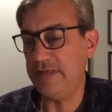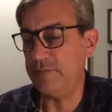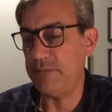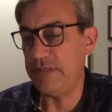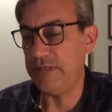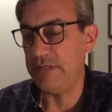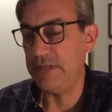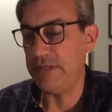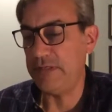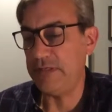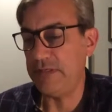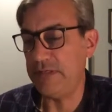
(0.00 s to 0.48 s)

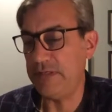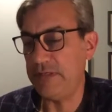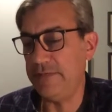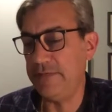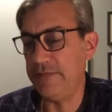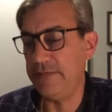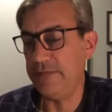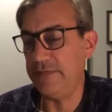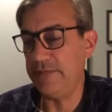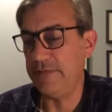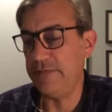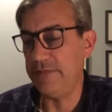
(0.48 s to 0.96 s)
beneath
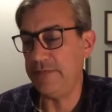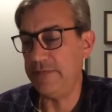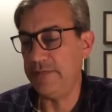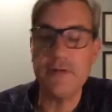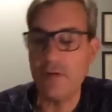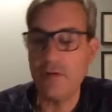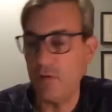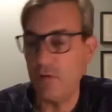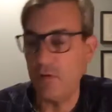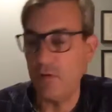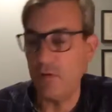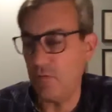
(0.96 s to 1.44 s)

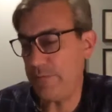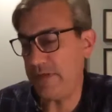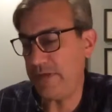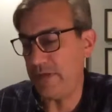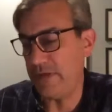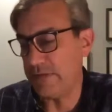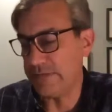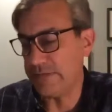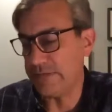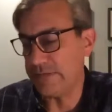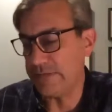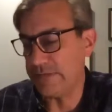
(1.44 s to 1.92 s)
structure
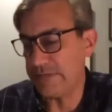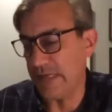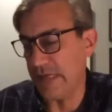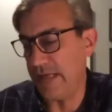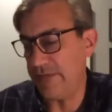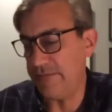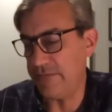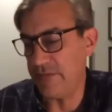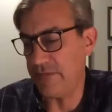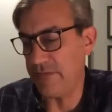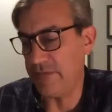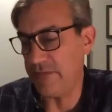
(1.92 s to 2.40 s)
open on all
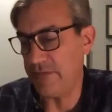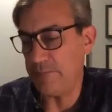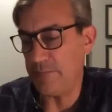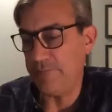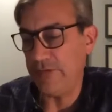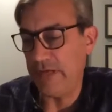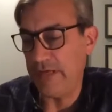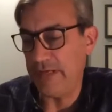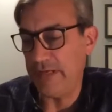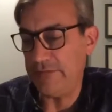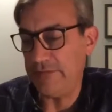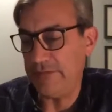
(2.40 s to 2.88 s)
sides that